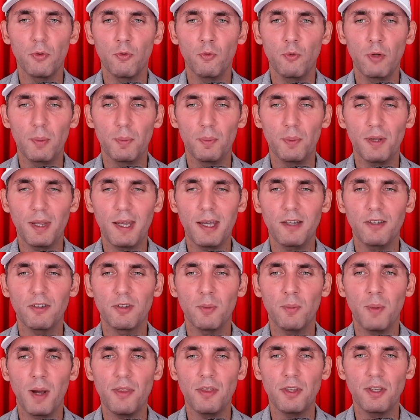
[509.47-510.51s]

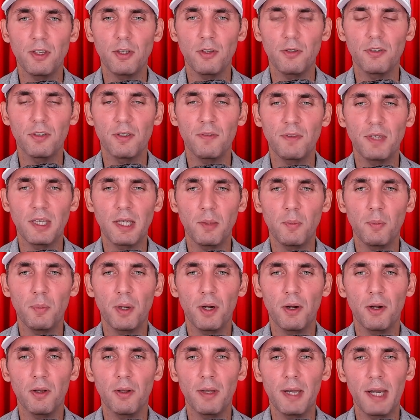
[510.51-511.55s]
replaced by the use of the
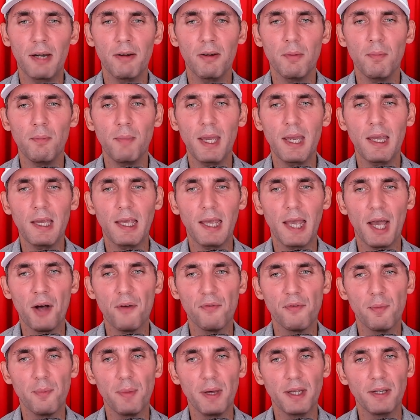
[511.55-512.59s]
Imperial Aramaic
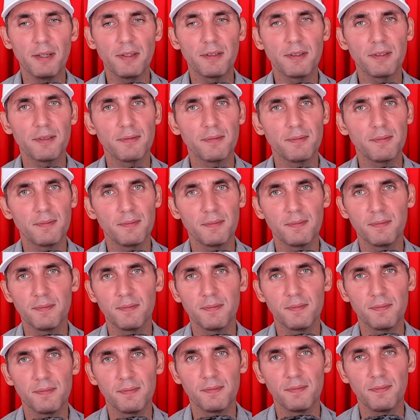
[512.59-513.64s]
alphabet.
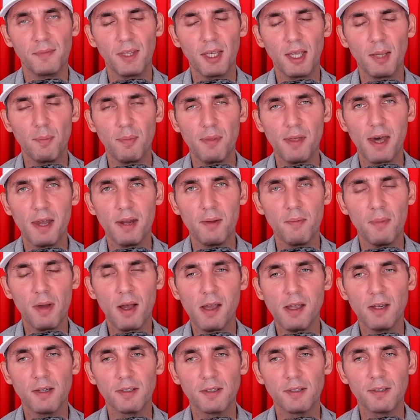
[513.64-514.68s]
Keep that in
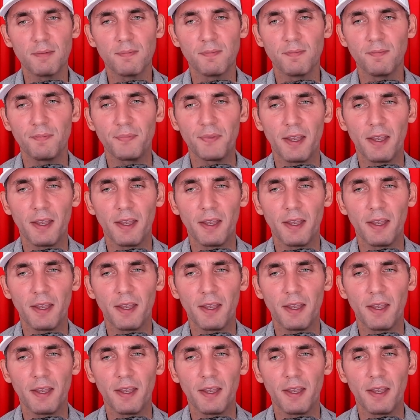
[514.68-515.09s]
mind.